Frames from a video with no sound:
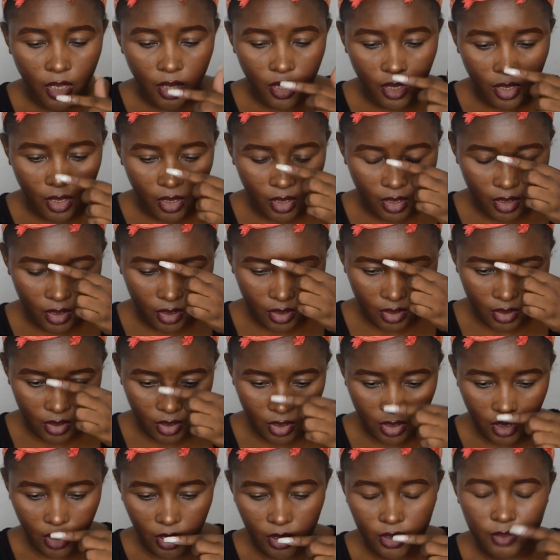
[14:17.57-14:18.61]
then
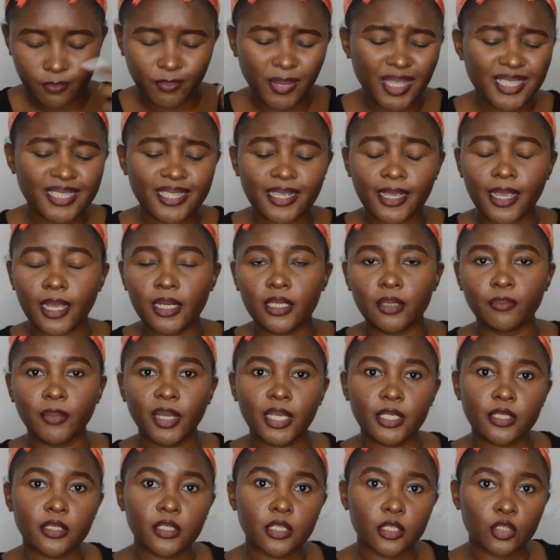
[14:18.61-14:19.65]
here. Basically
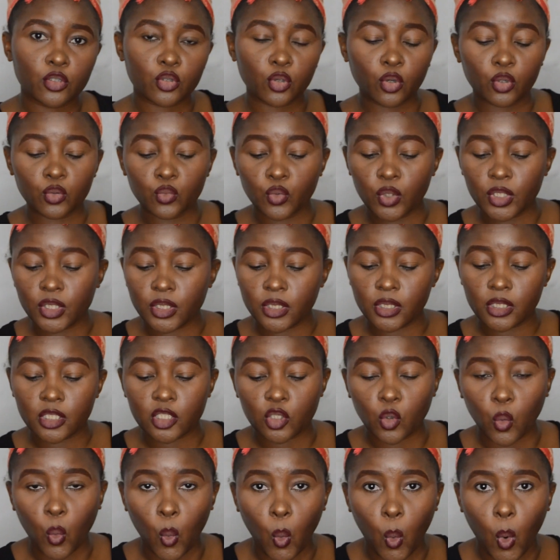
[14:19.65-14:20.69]
my T-zone, which is
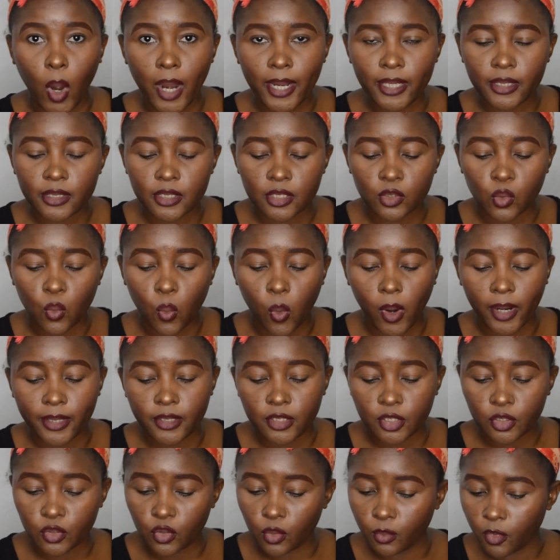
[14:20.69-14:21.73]
quite
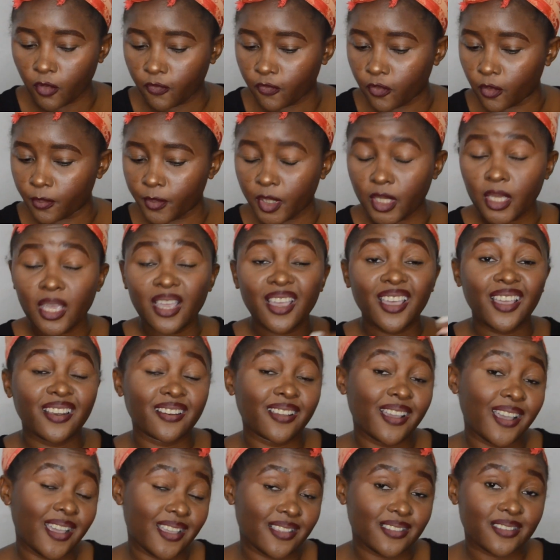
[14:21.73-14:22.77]
normal for me. And
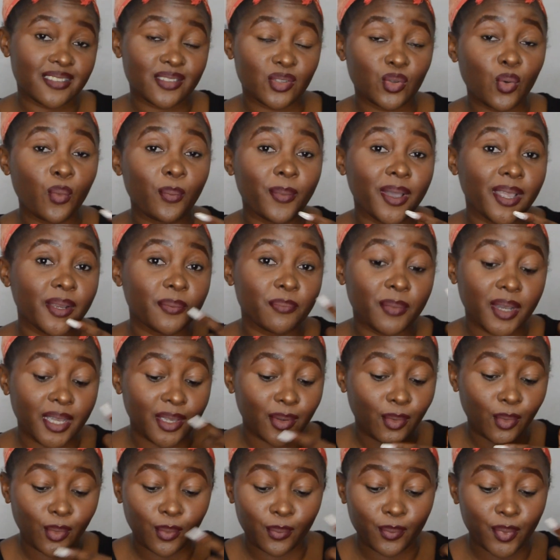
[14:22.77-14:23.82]
guys, don't mind my
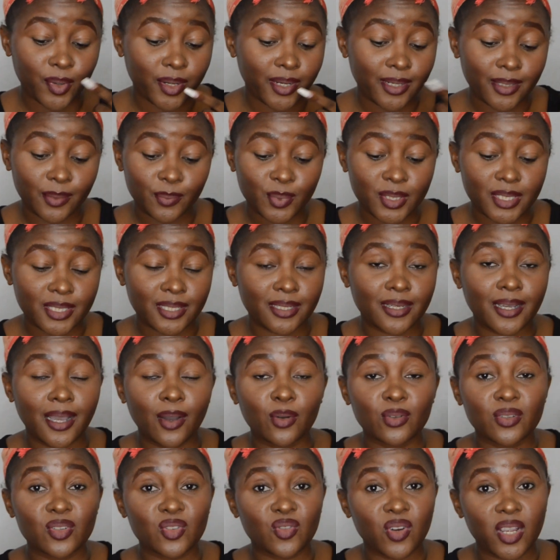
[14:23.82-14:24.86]
ombre lipstick. I
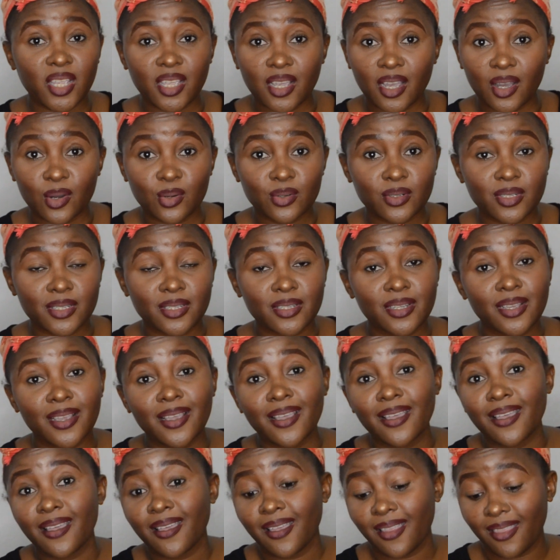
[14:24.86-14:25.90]
was trying out,
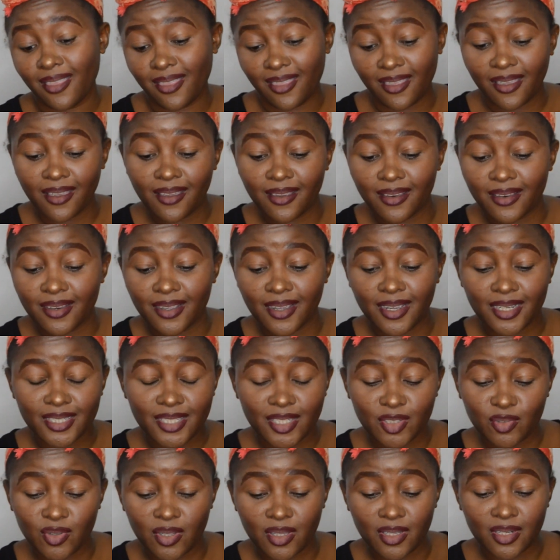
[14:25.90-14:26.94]
and then
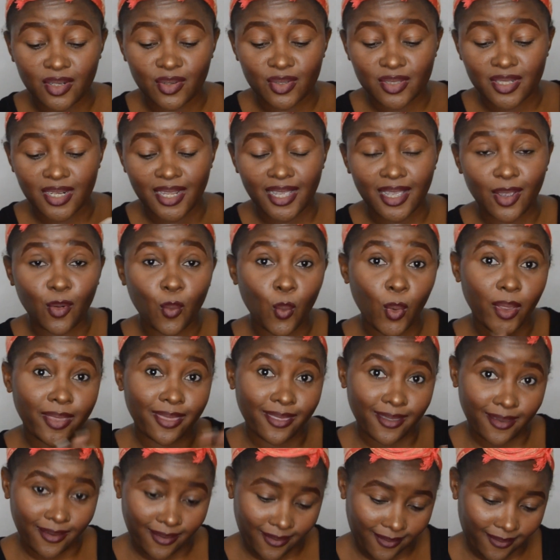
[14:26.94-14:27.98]
nikashindwa, and then I was like, what
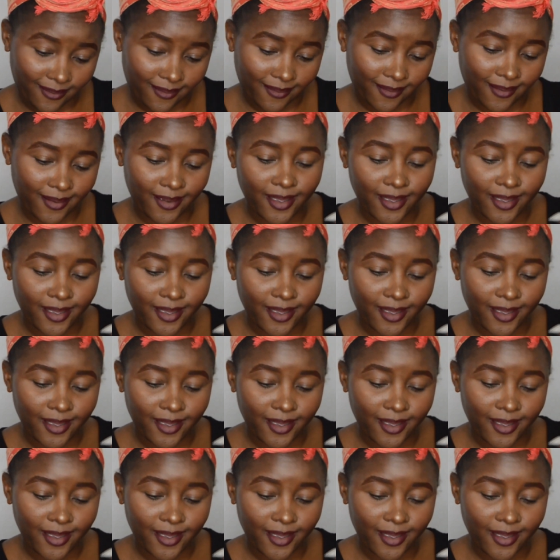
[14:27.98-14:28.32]
the heck?